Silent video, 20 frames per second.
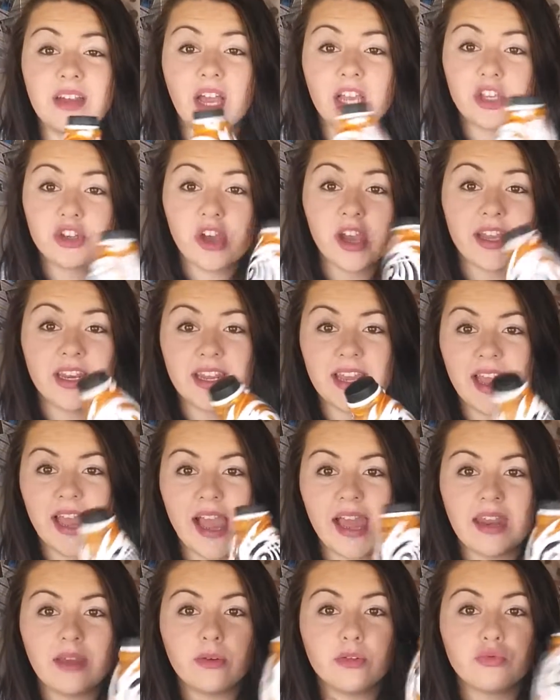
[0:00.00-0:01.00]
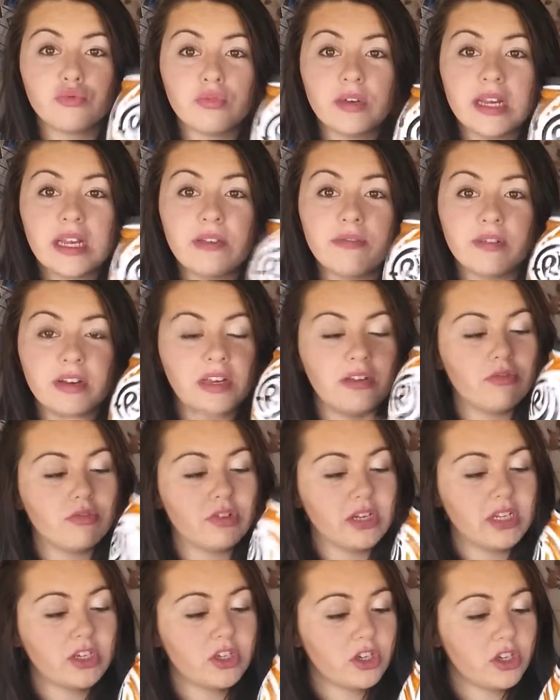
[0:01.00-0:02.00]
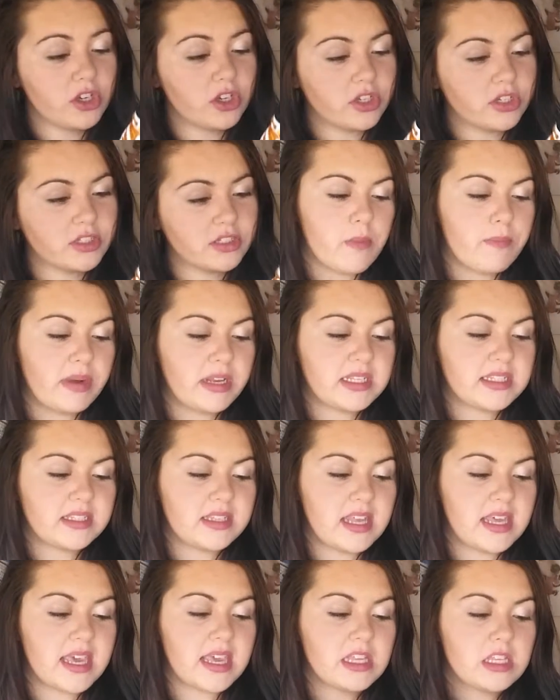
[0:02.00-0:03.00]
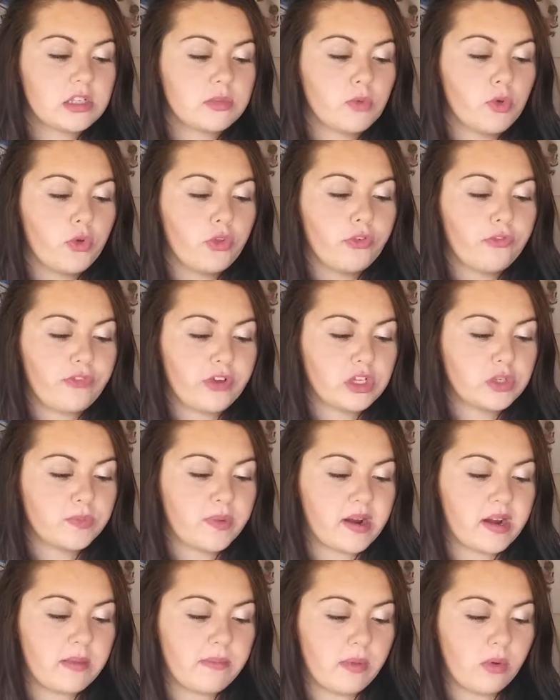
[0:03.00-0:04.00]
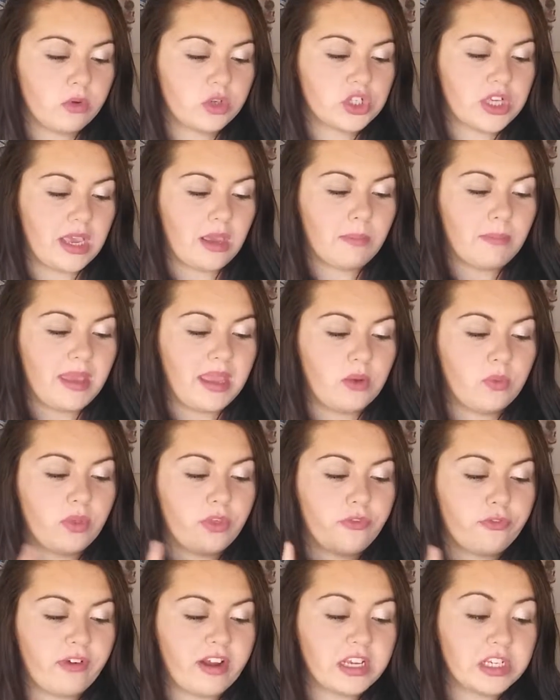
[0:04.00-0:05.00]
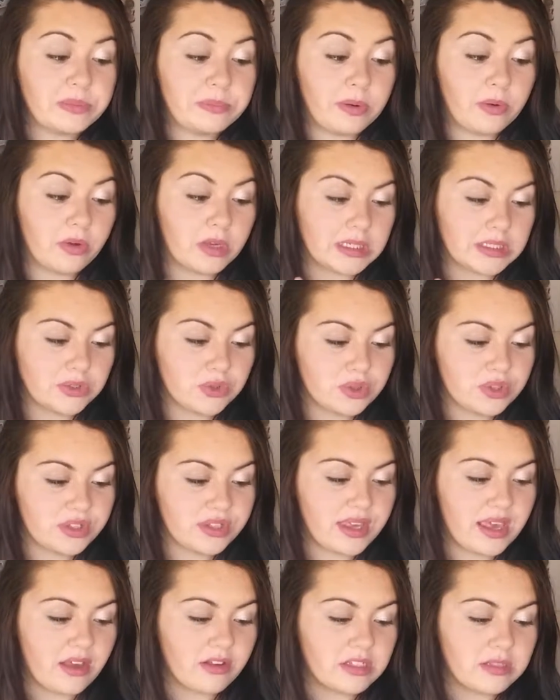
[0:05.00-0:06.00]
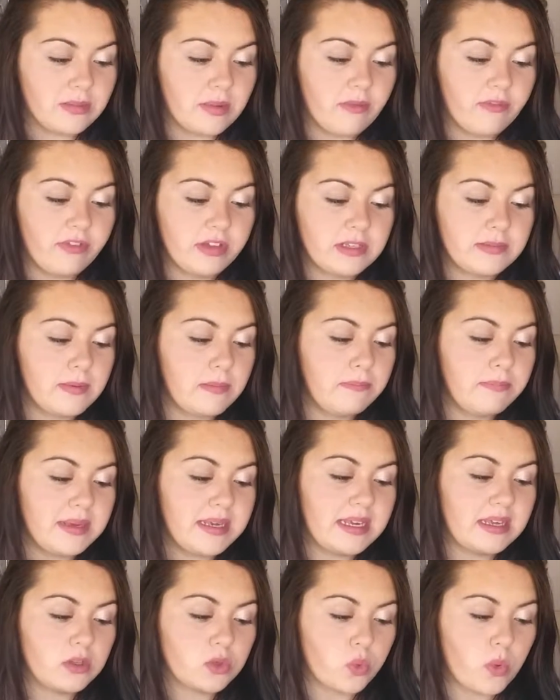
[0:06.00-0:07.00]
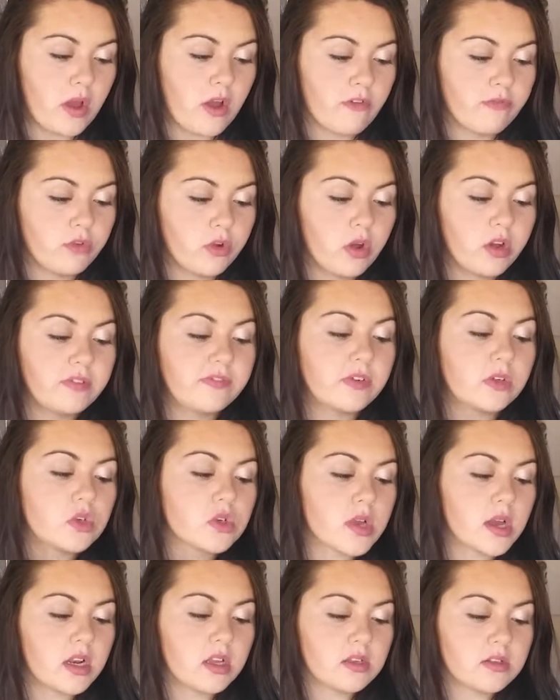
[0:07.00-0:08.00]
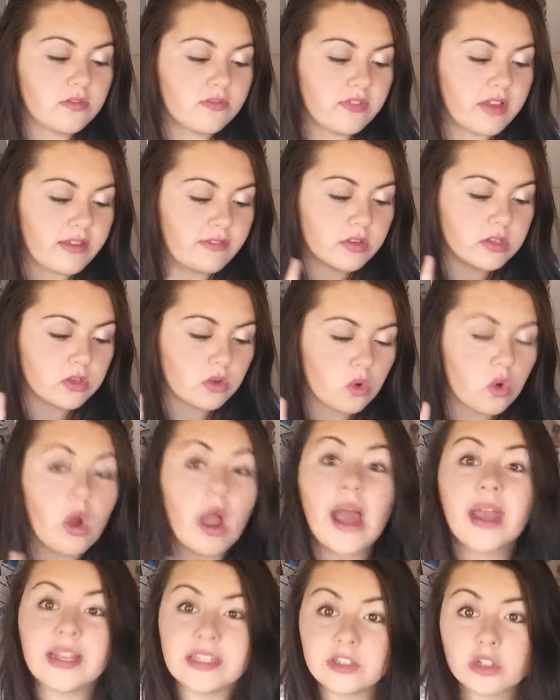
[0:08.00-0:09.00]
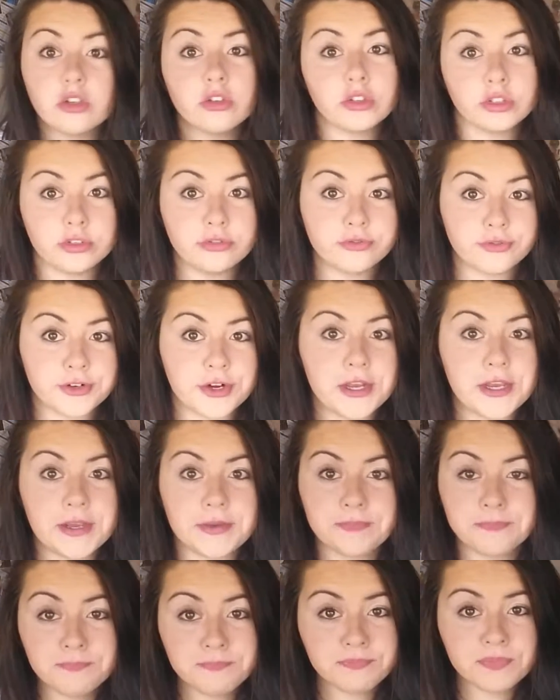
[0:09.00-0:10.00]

I tried it and it was really, really, really good. But it's thick and smooth fudge brownie milkshake made with fresh milk, a source of calcium and vitamin B12, no artificial colours, flavours, and it's gluten free.